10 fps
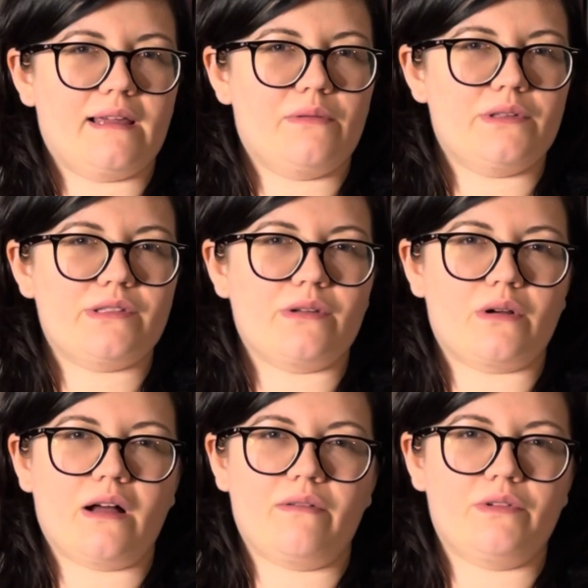it was so
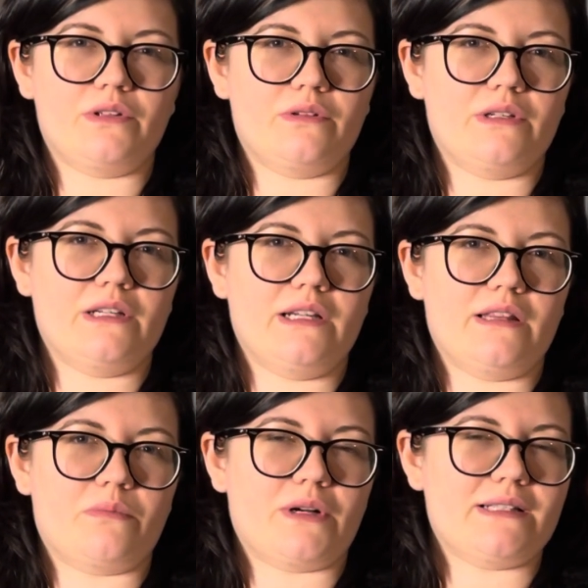convoluted in
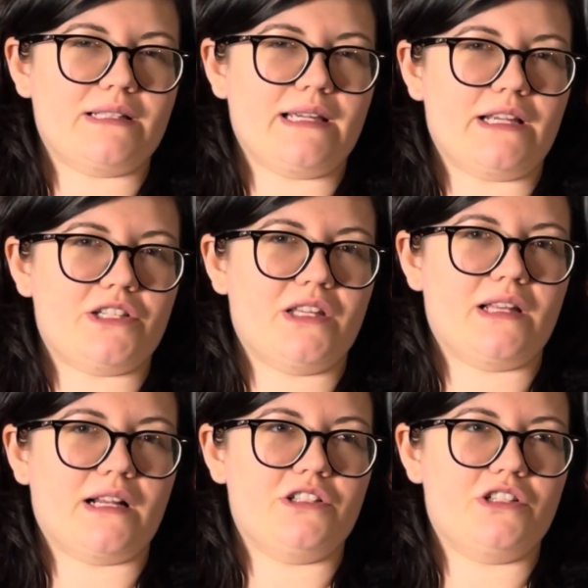the presentation
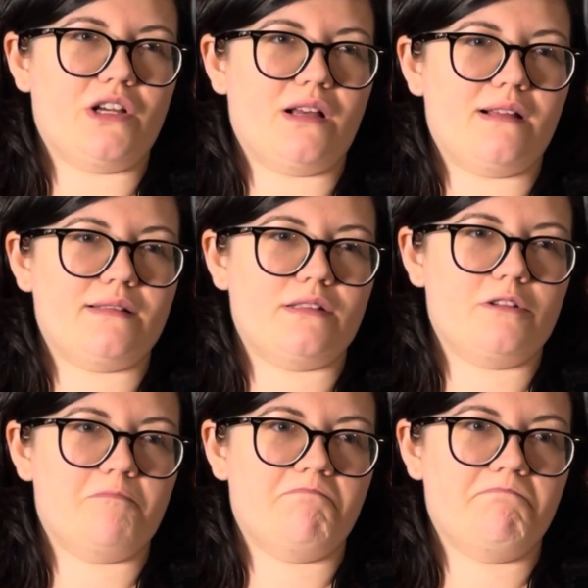that I
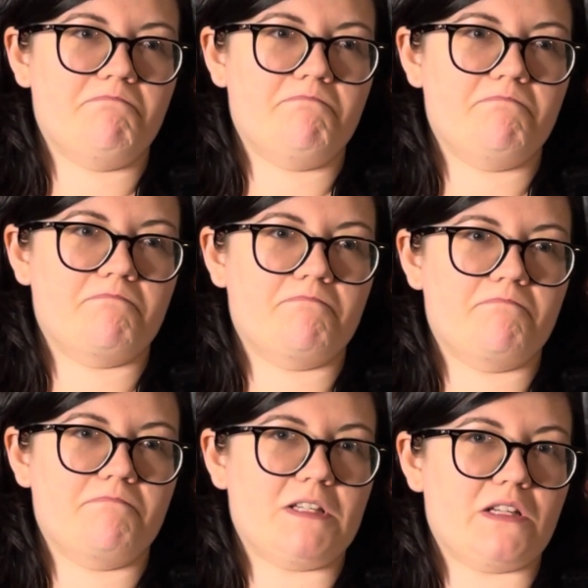just
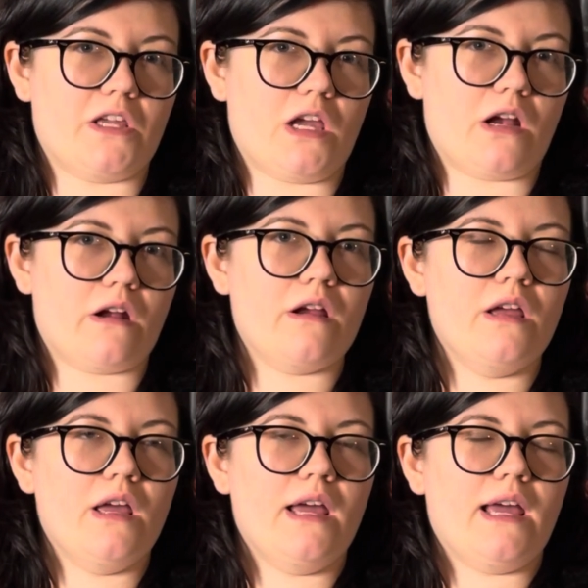didn't care.
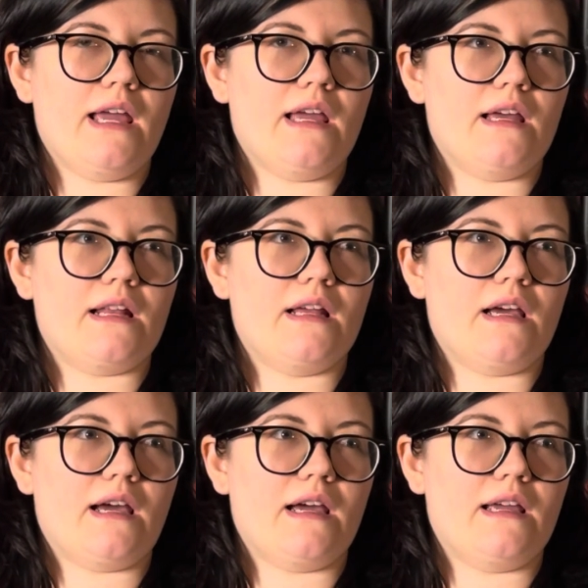And
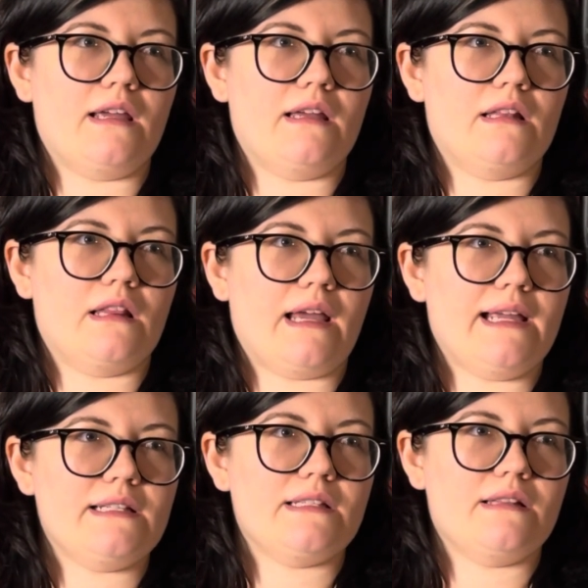I
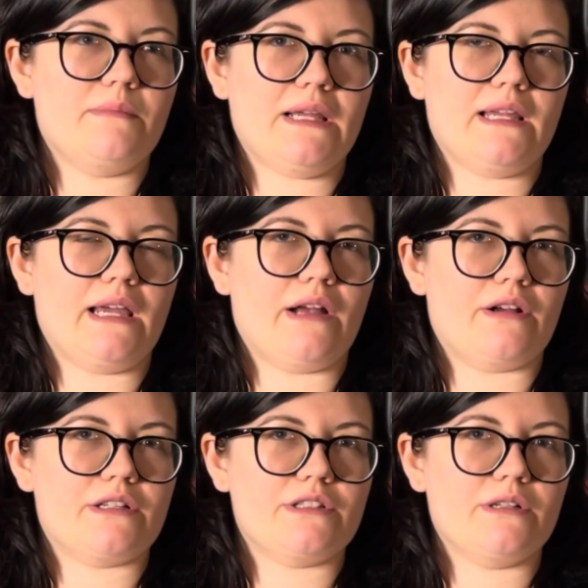liked the main
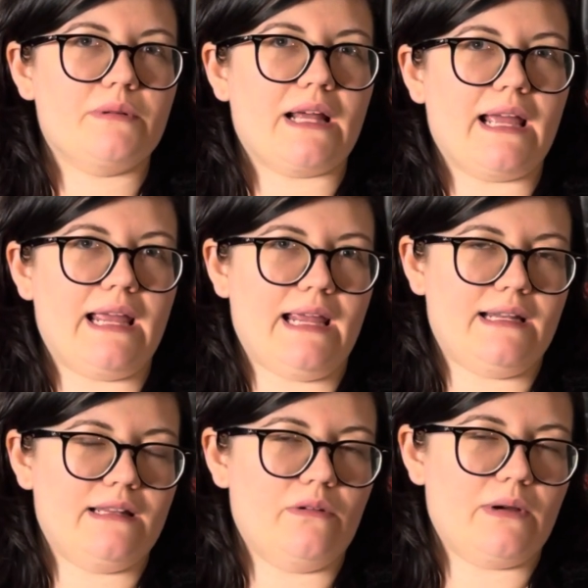character, but I
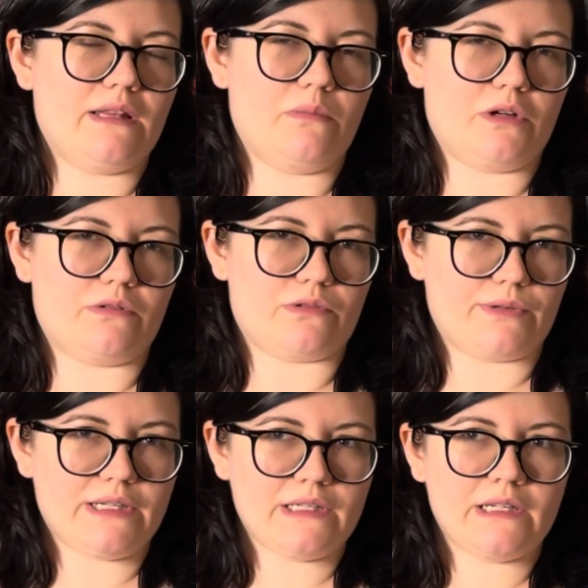hated the way the book was
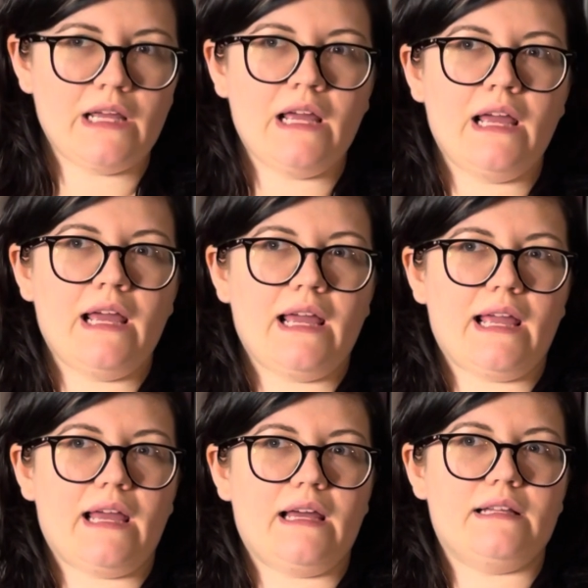written.
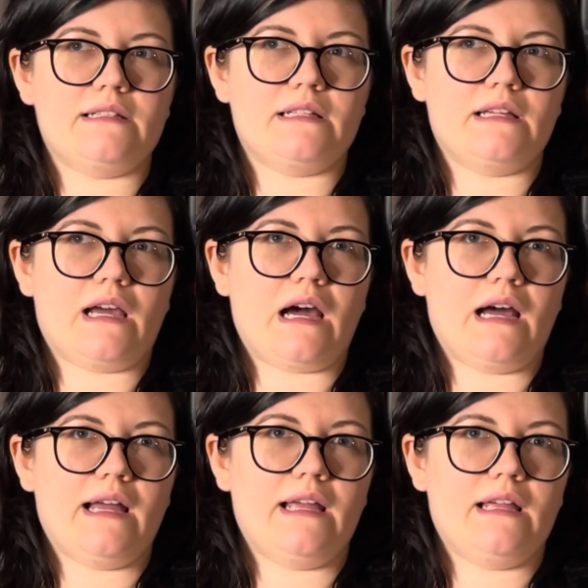And
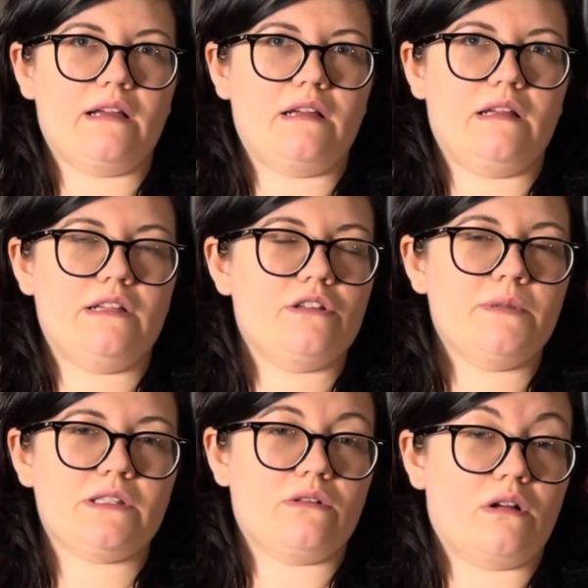it took
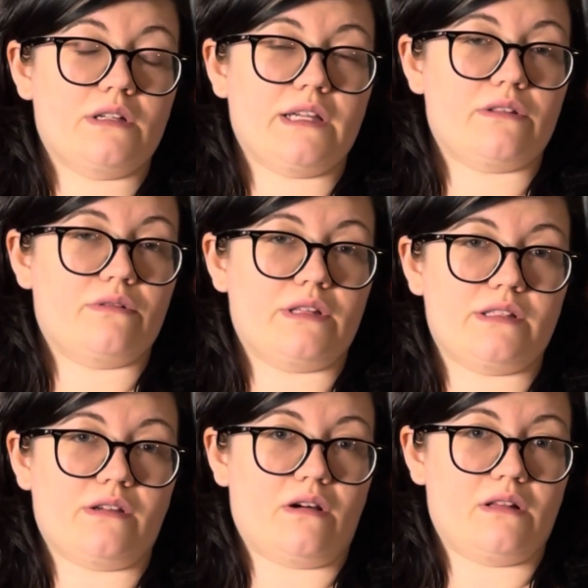me so long to get through
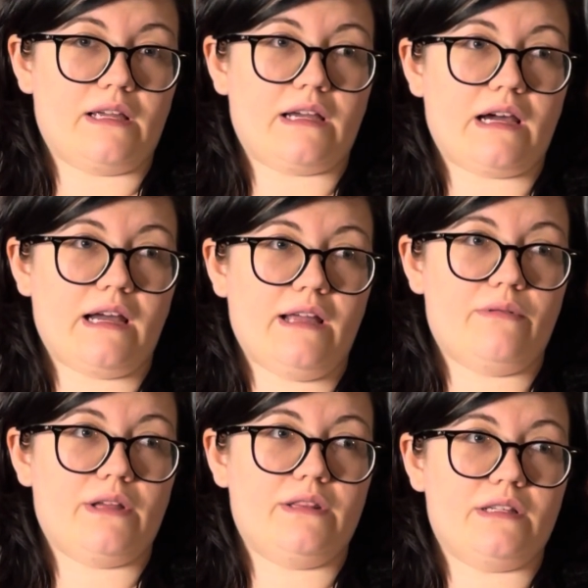this, y'all. Like I
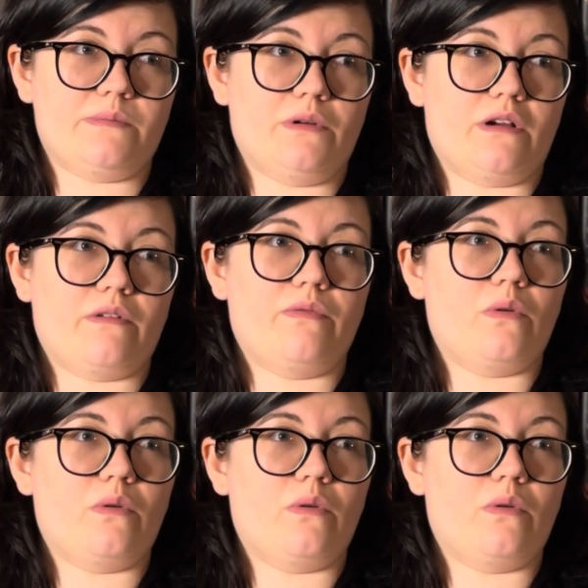read this book